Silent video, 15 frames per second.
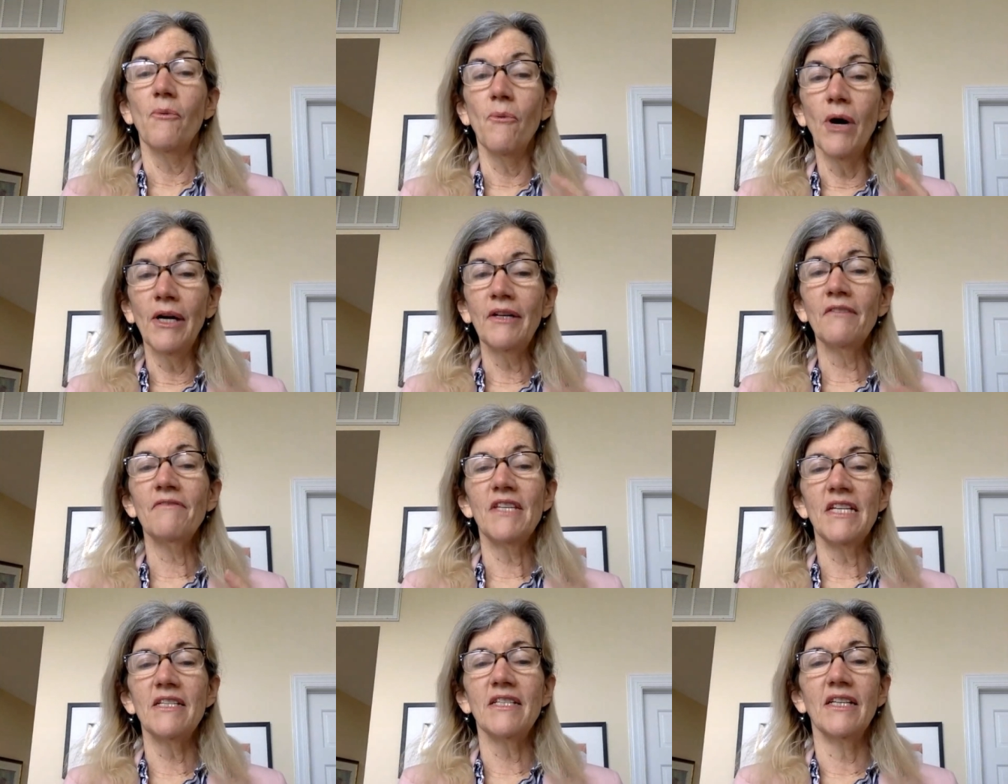One of
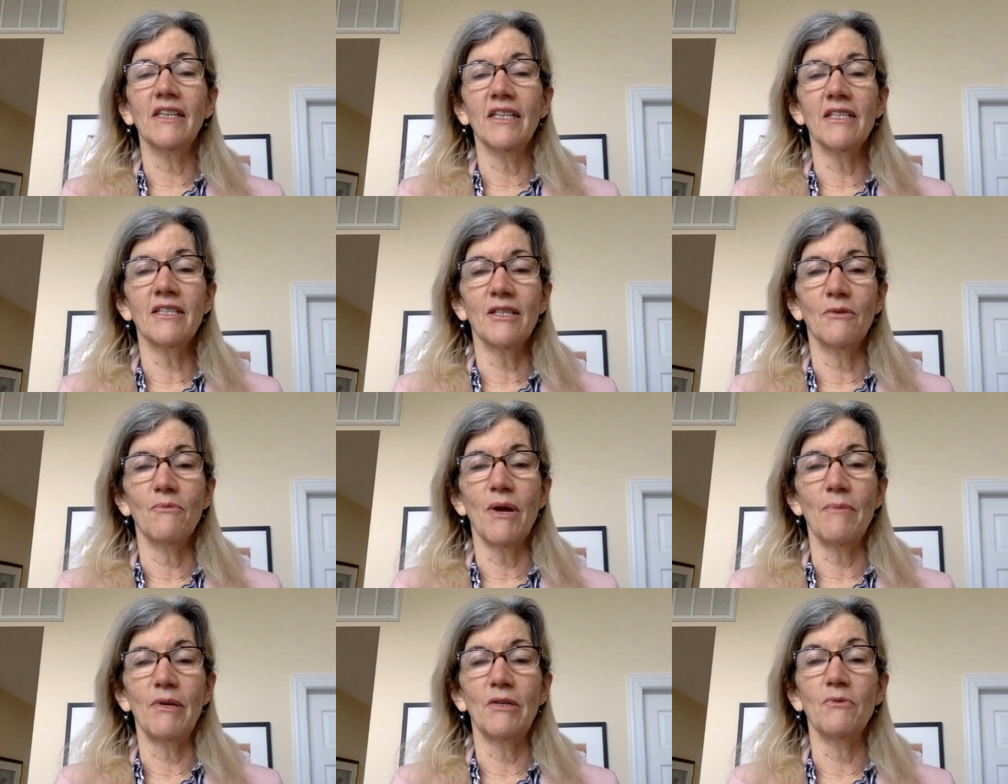these enlisted
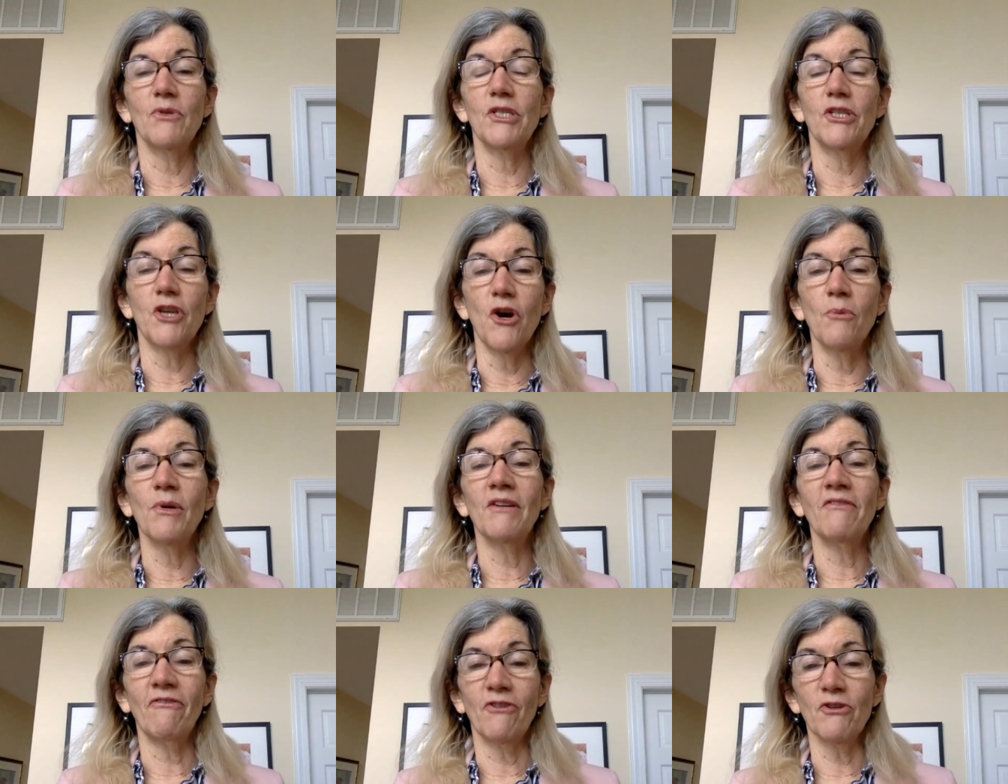women was
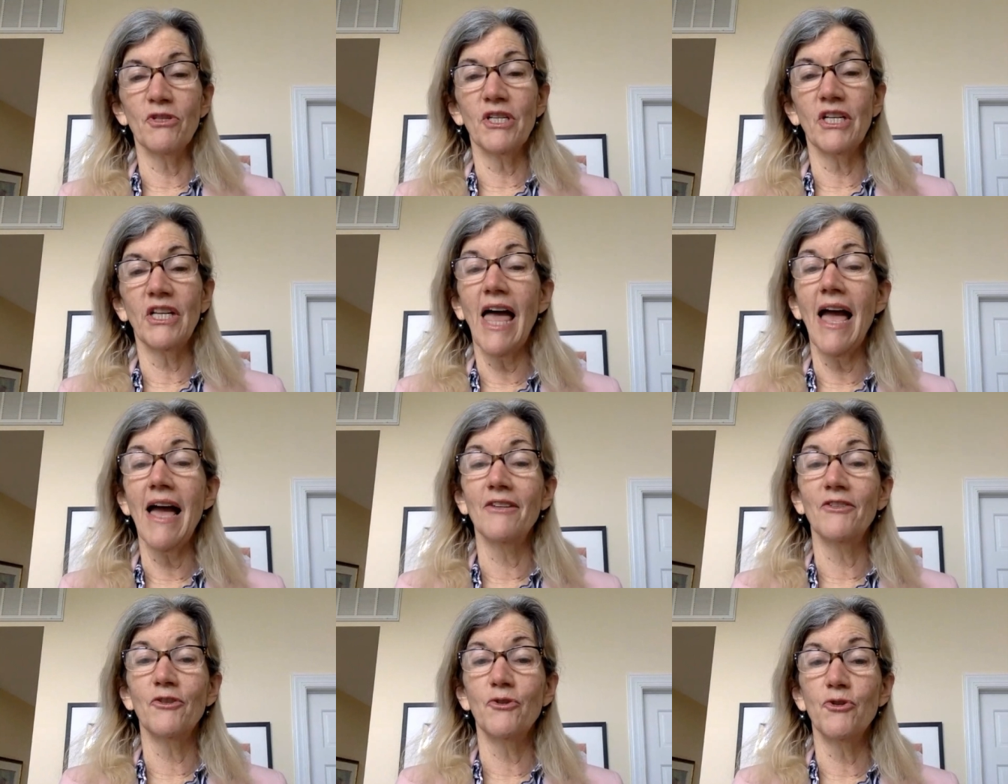Yeoman First
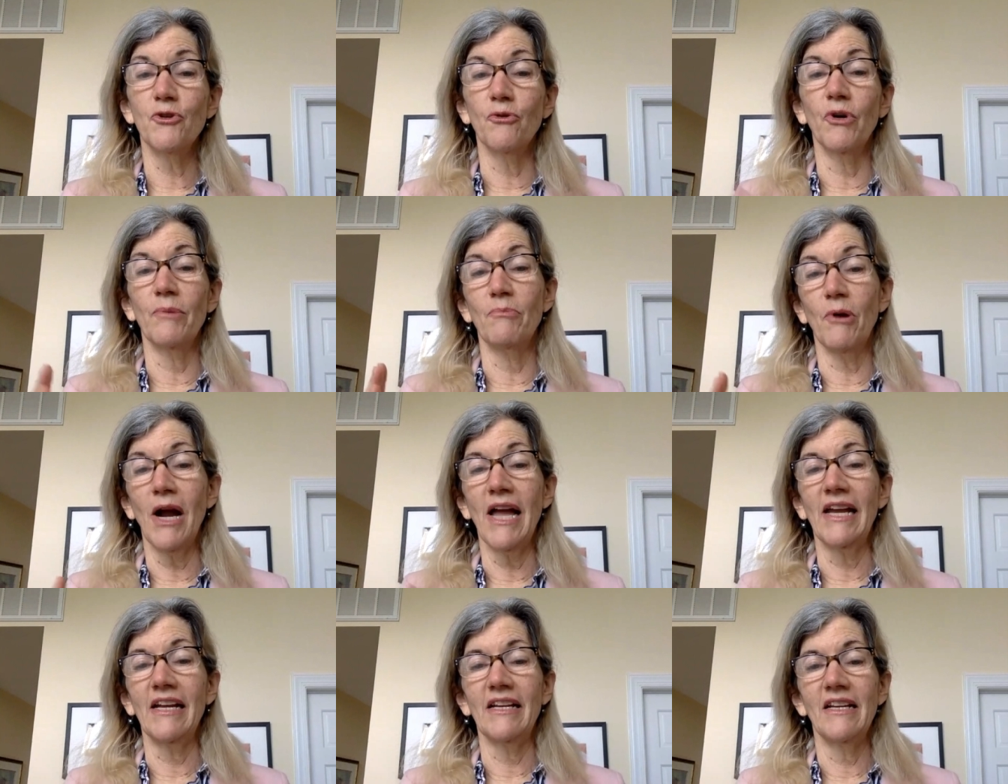Class Joy
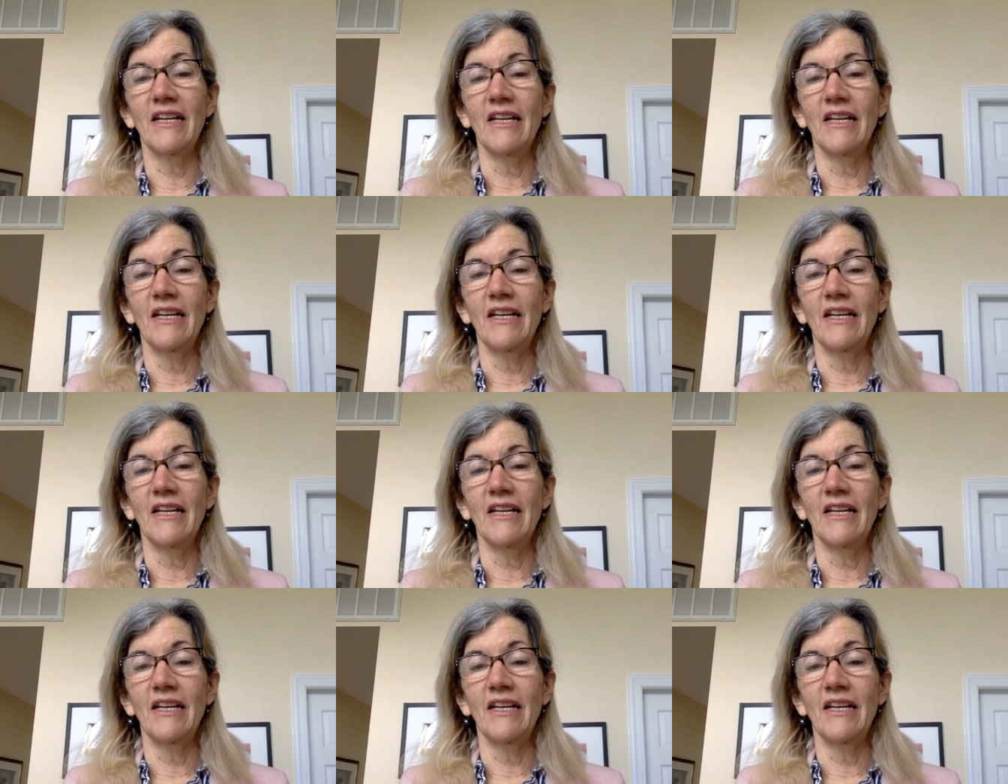Bright.